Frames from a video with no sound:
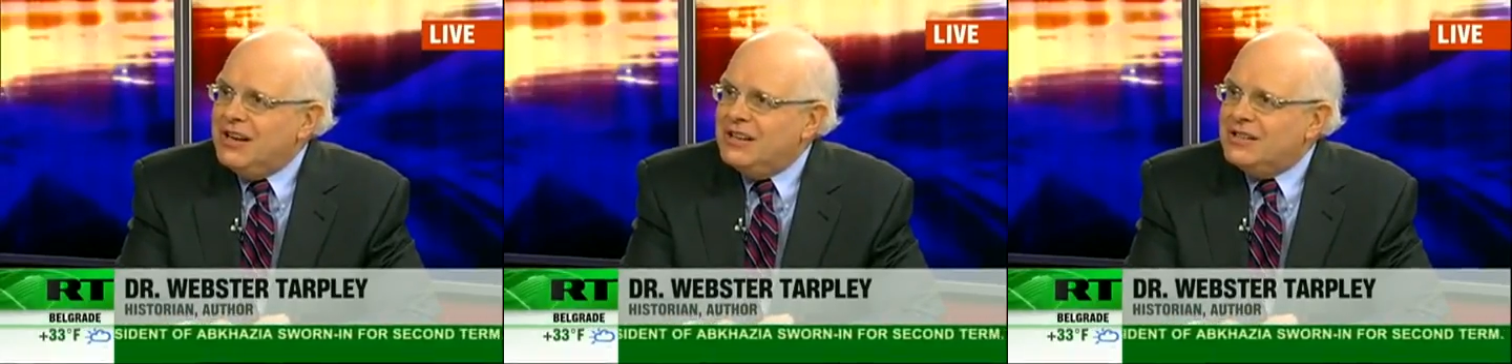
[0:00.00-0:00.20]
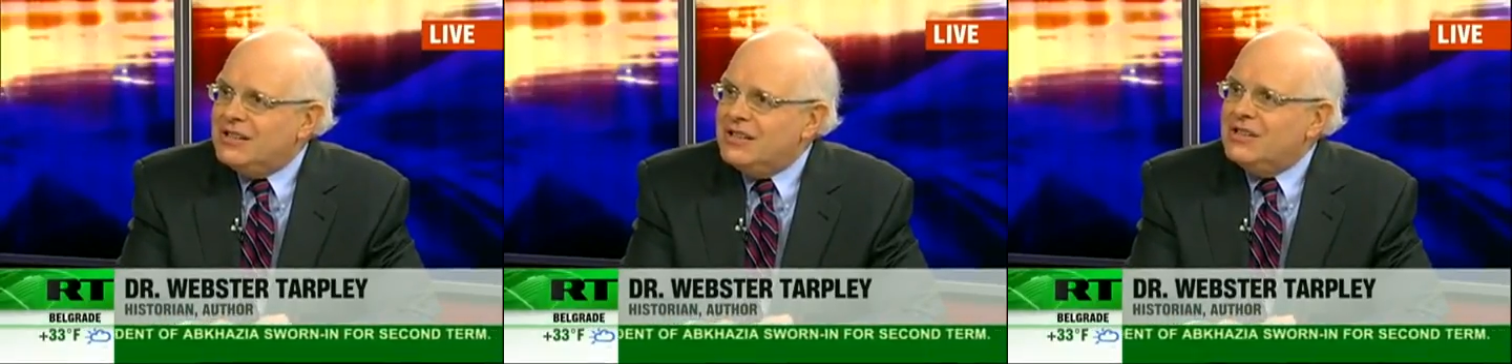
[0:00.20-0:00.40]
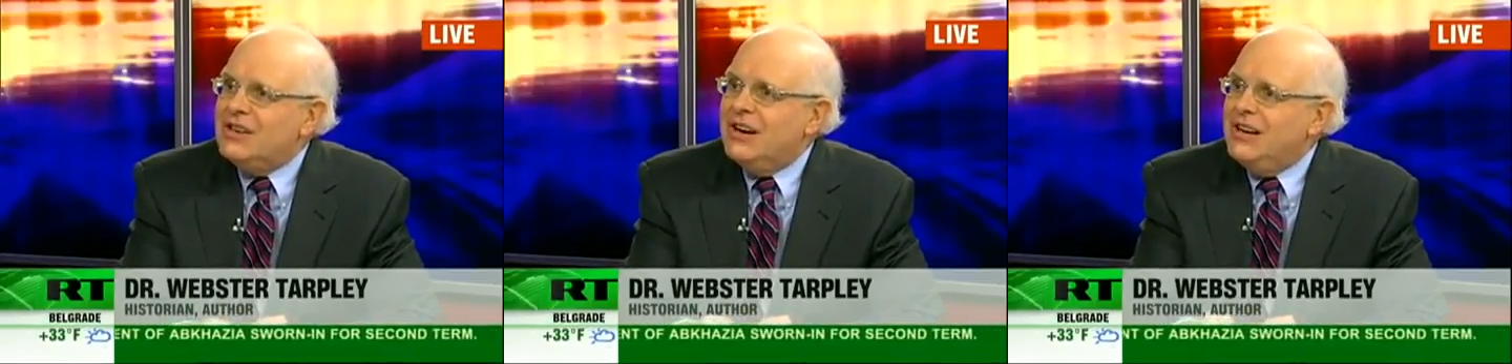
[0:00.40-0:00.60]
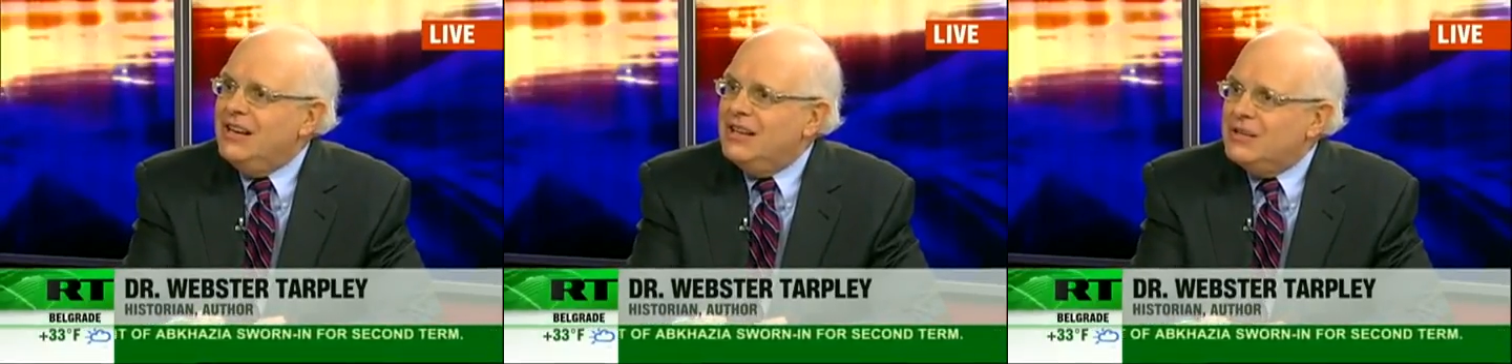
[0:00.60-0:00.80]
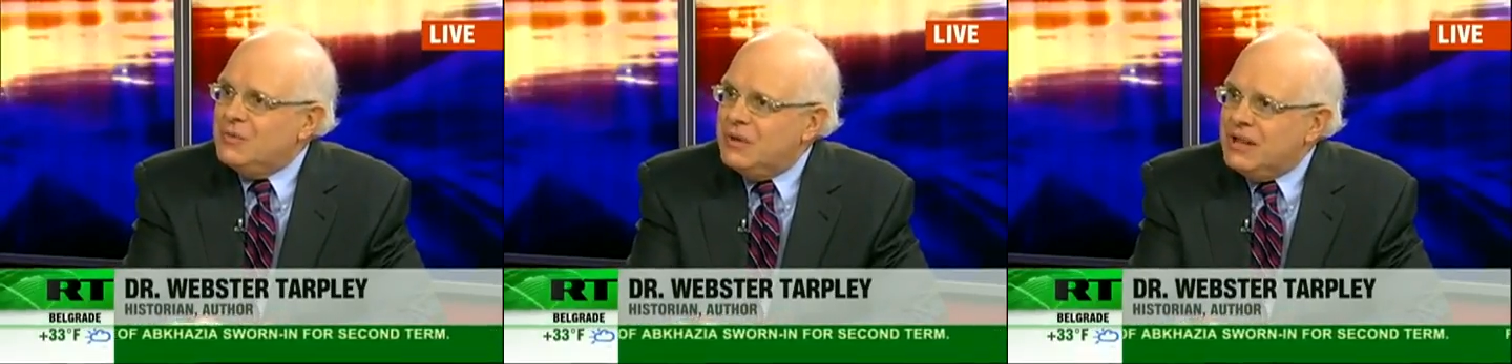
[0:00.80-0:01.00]
against the
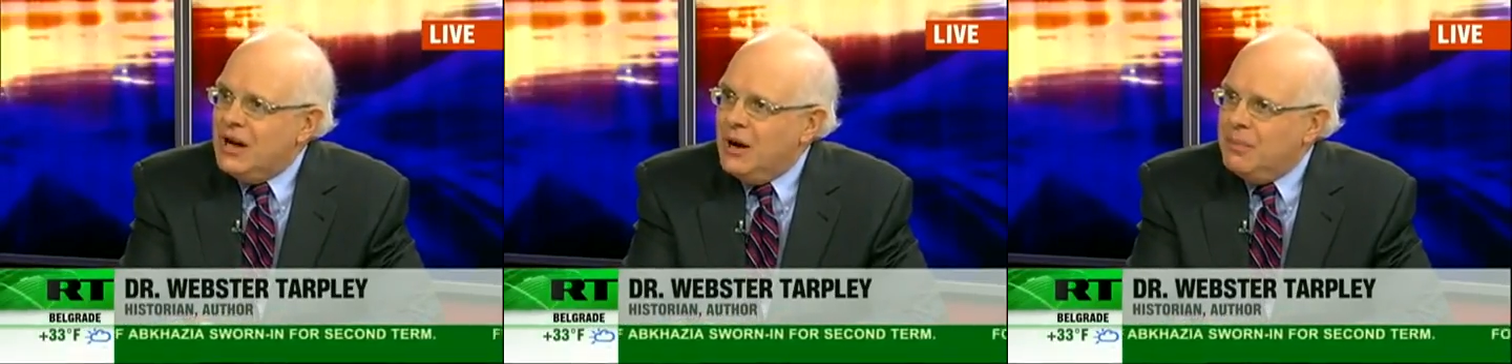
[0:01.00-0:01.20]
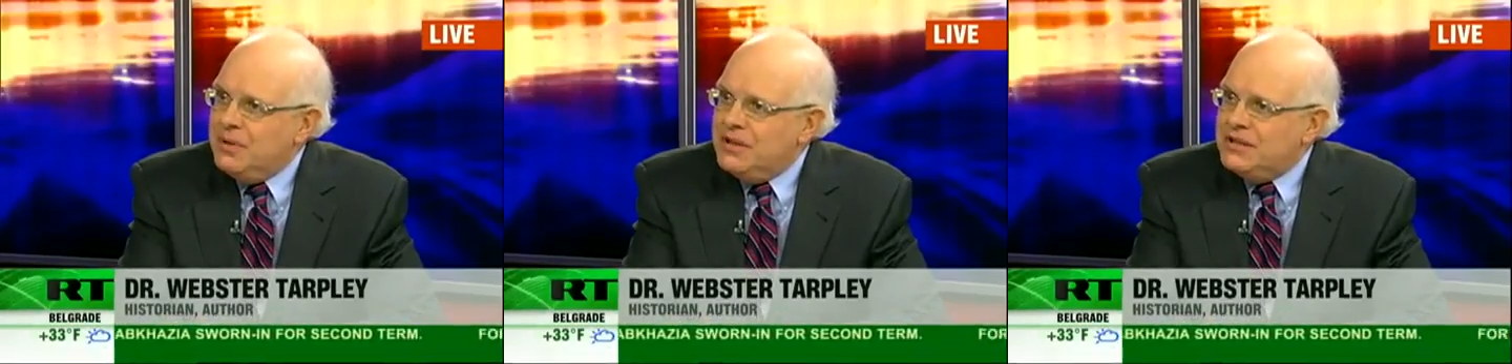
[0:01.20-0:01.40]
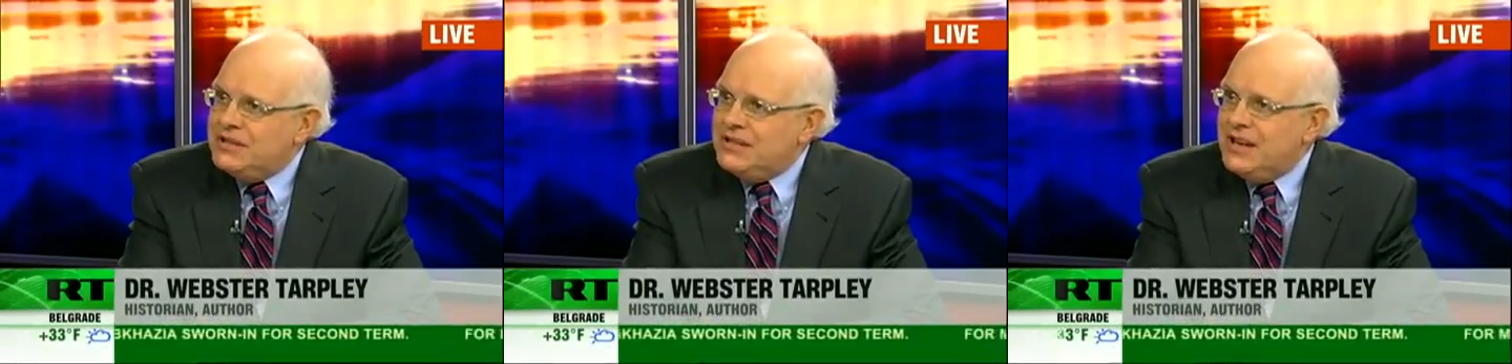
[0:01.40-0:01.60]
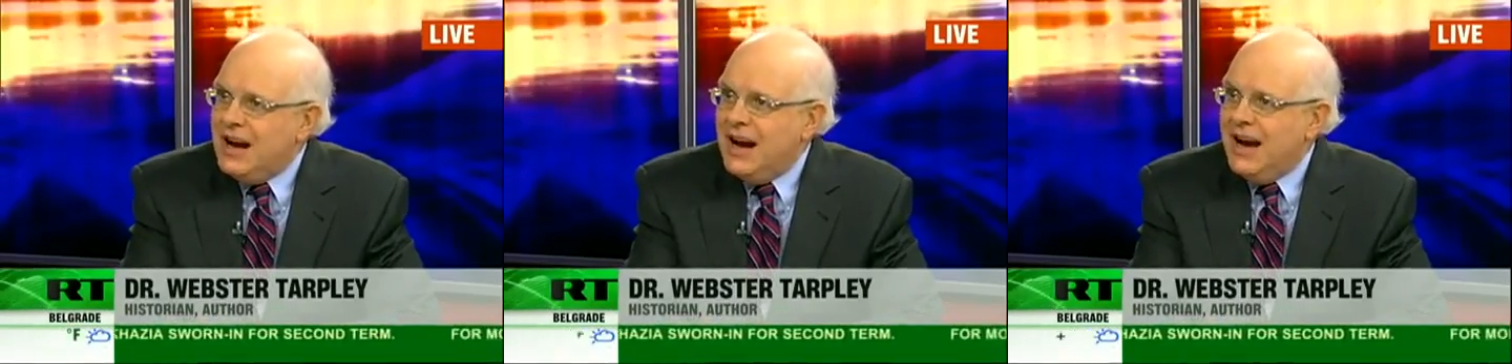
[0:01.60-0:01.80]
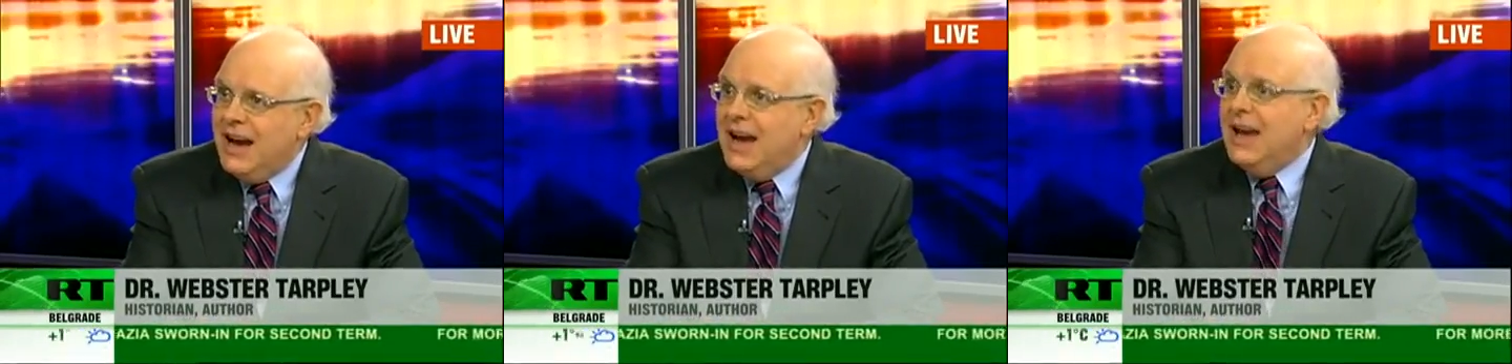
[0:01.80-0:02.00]
Chinese with the help of the
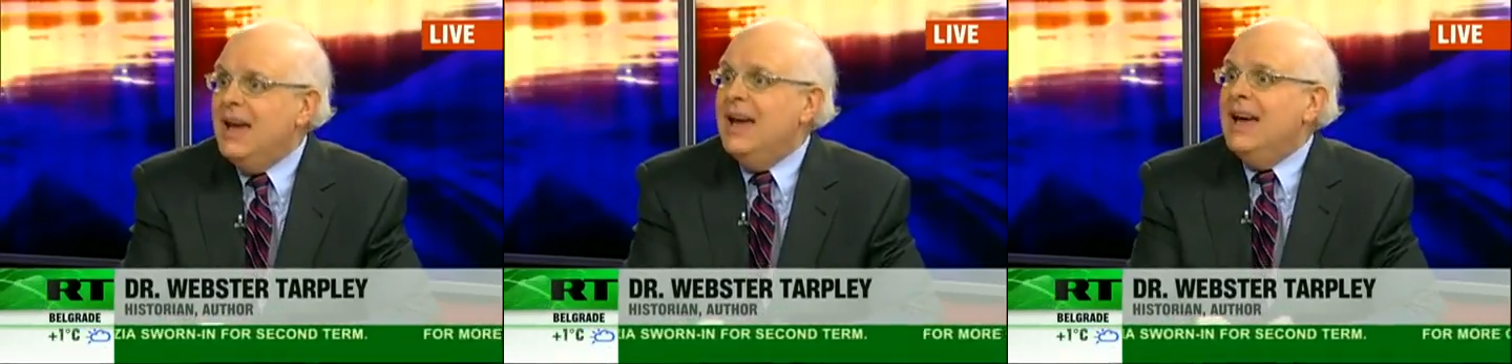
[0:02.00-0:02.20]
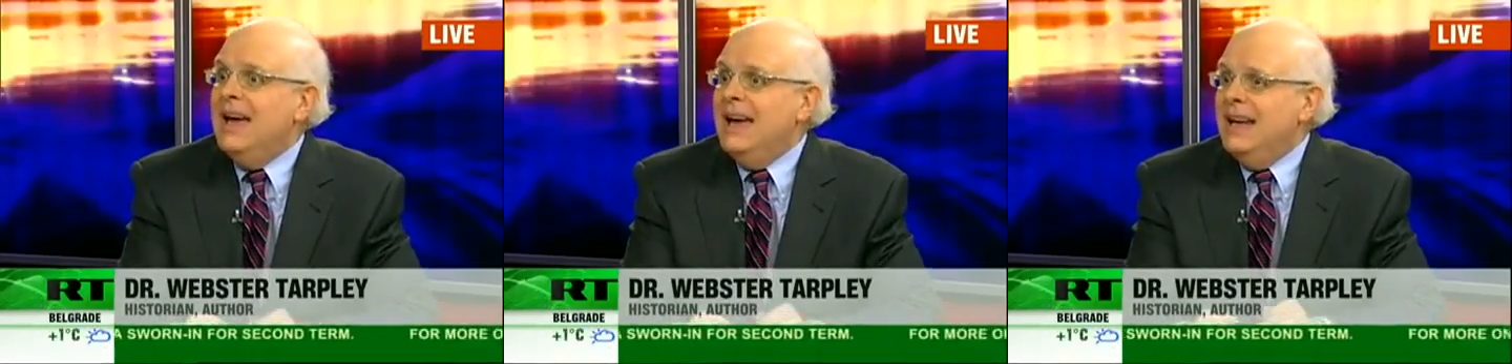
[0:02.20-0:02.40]
CIA.